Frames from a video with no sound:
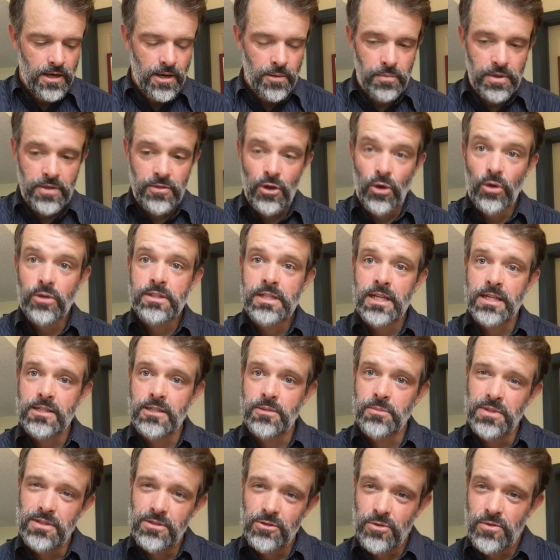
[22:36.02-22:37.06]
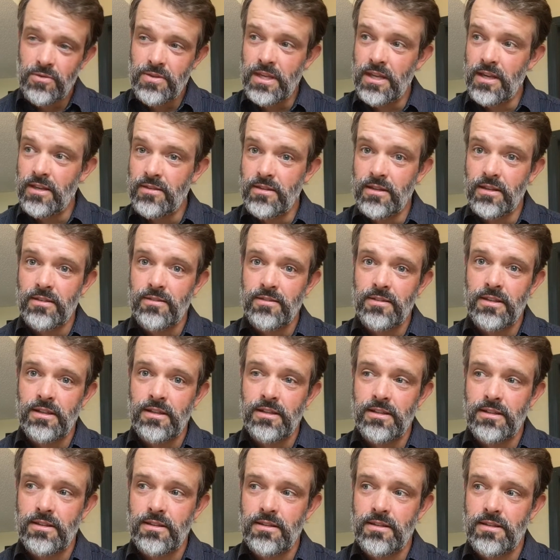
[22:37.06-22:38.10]
In the Old Testament, sort of
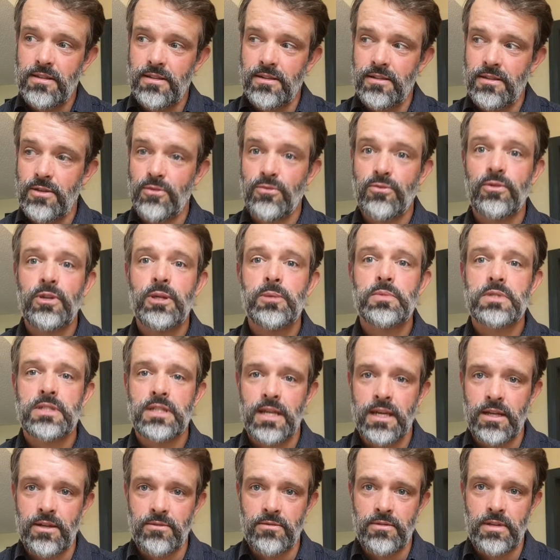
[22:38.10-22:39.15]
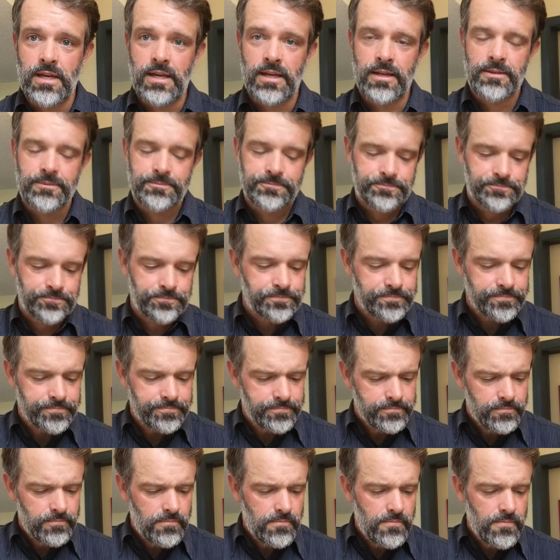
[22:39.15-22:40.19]
the flip side of that
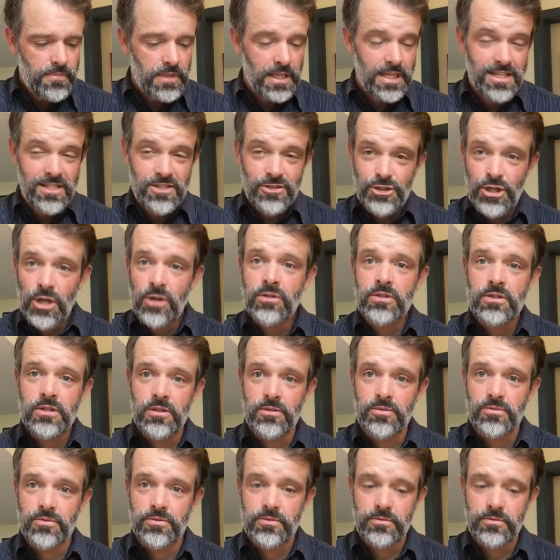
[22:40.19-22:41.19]
is Joseph.